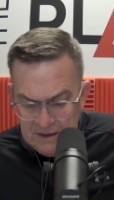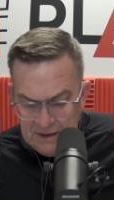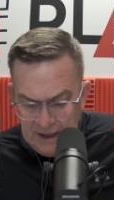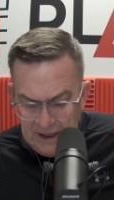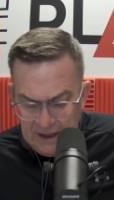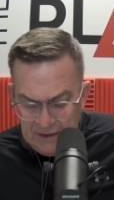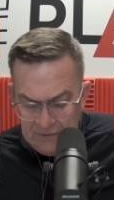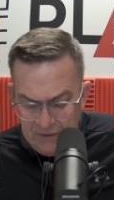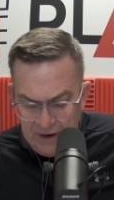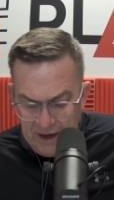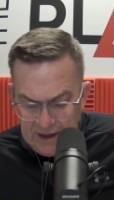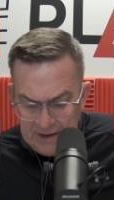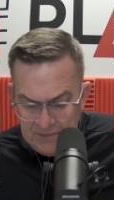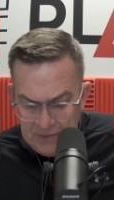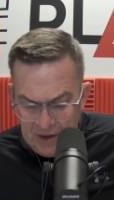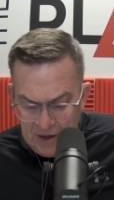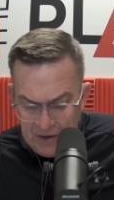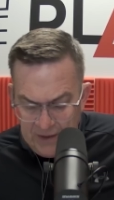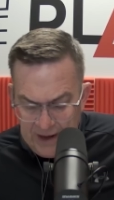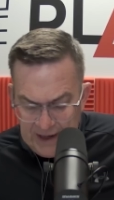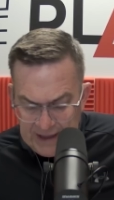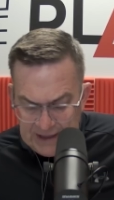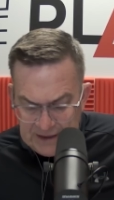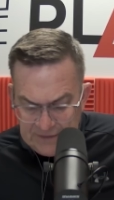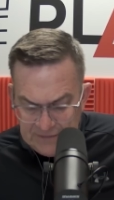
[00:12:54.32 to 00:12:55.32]
that
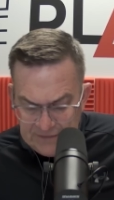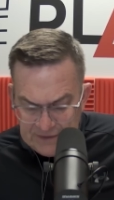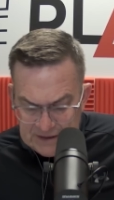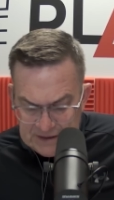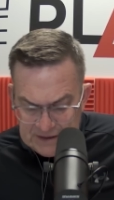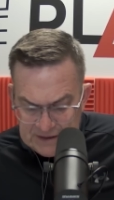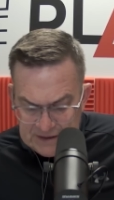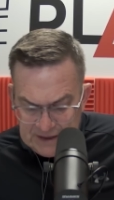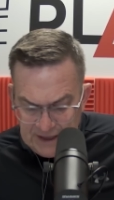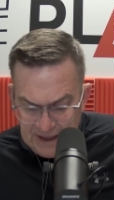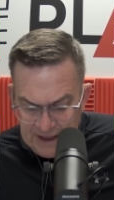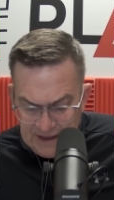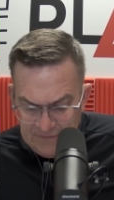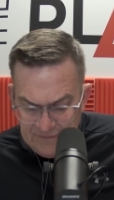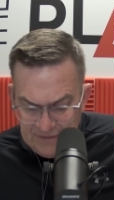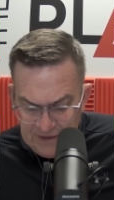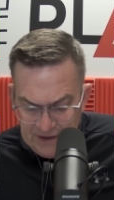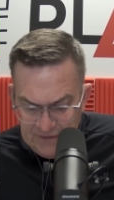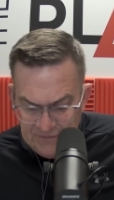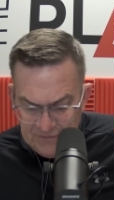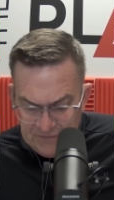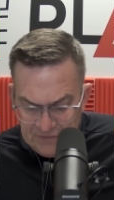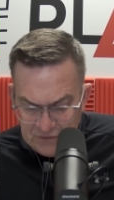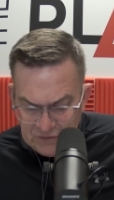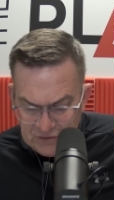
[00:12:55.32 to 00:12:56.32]
rainbow activists have
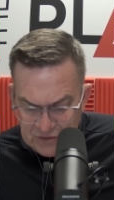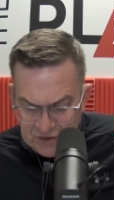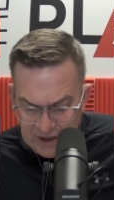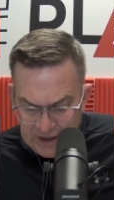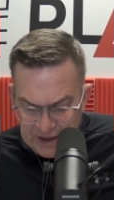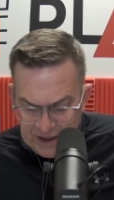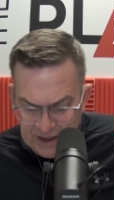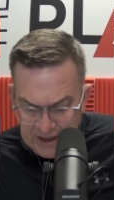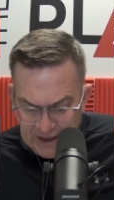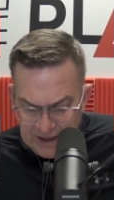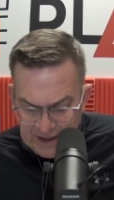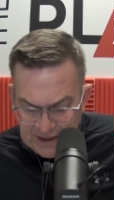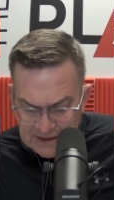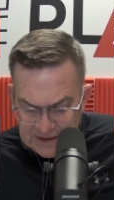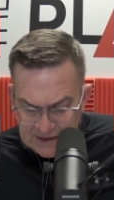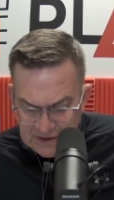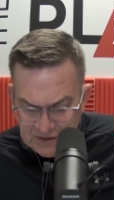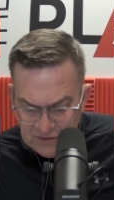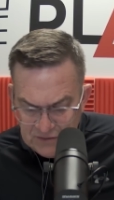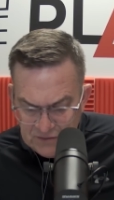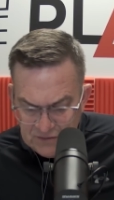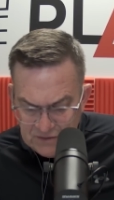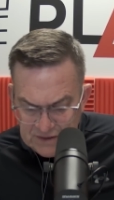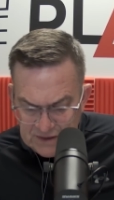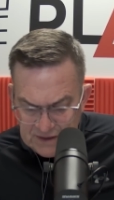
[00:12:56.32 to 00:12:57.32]
infiltrated our
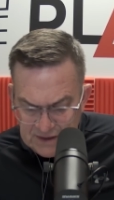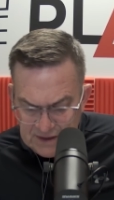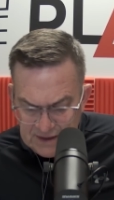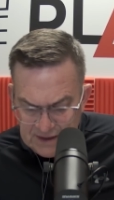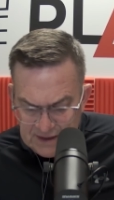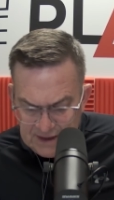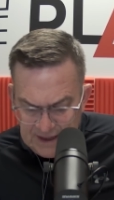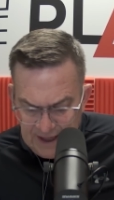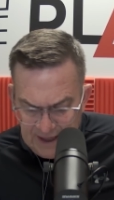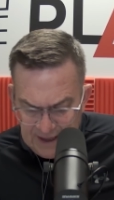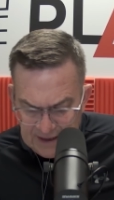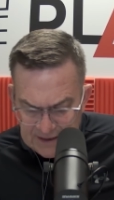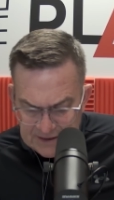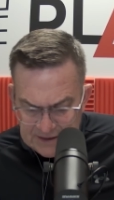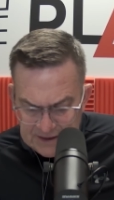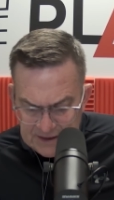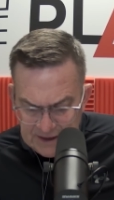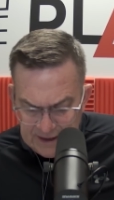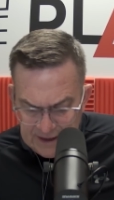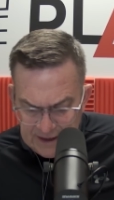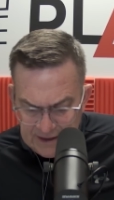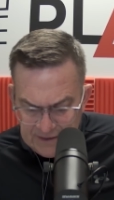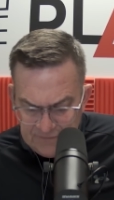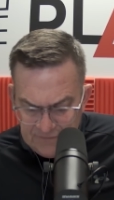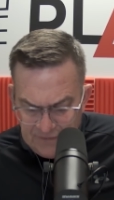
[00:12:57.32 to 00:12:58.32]
schools,
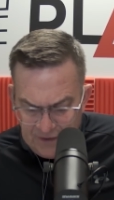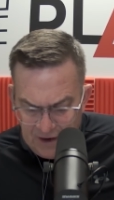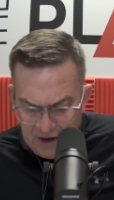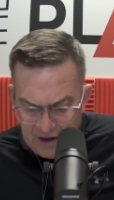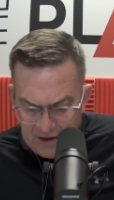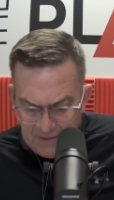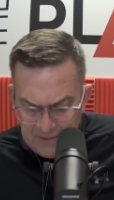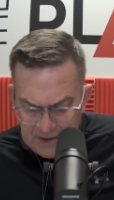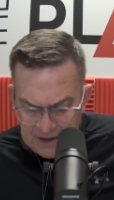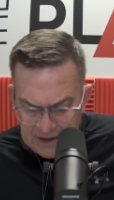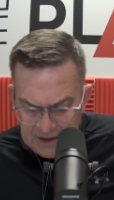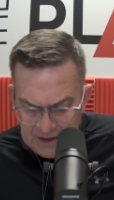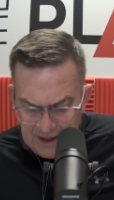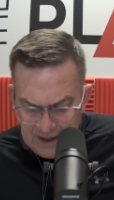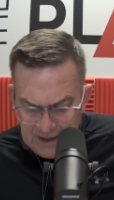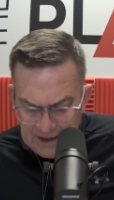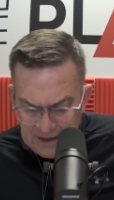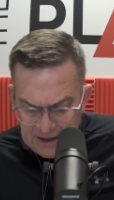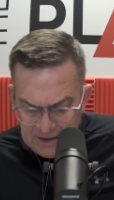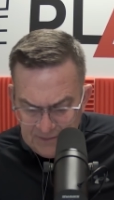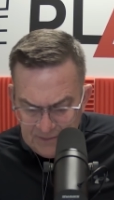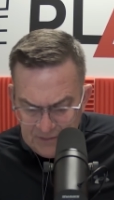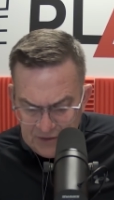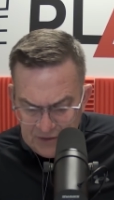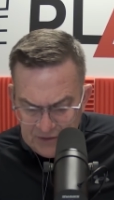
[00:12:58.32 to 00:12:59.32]
counselling environment,
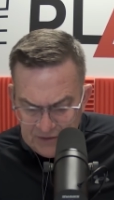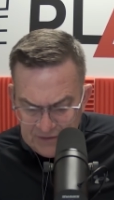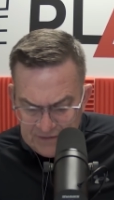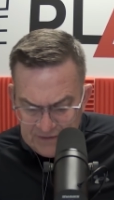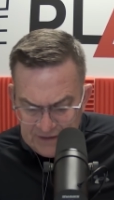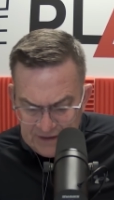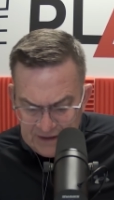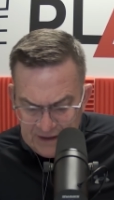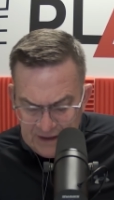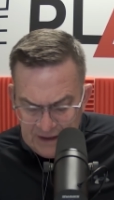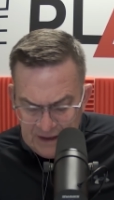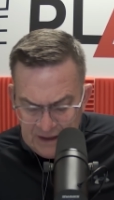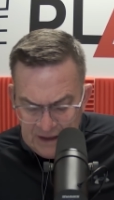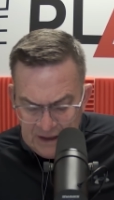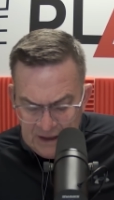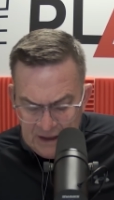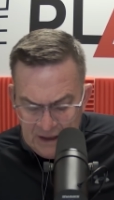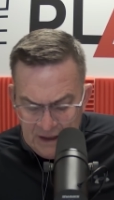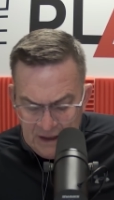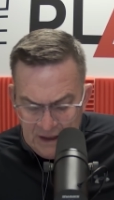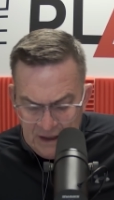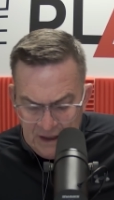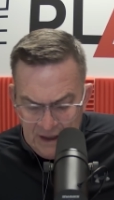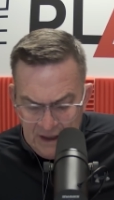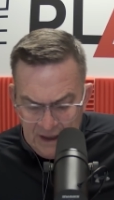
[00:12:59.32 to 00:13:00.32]
and community,
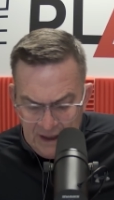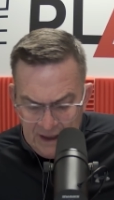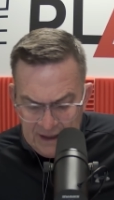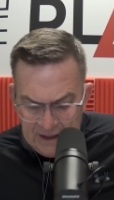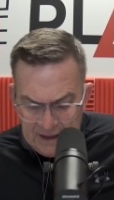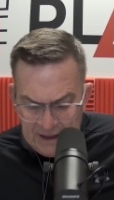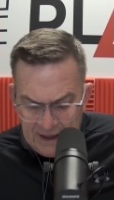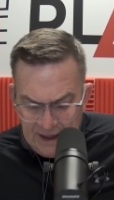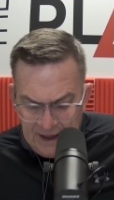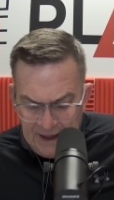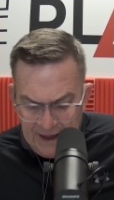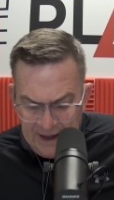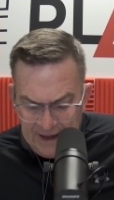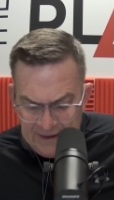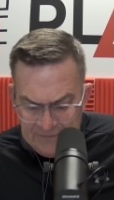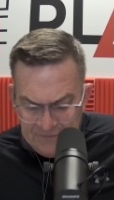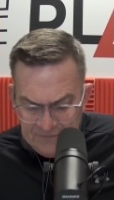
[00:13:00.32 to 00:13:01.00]
and are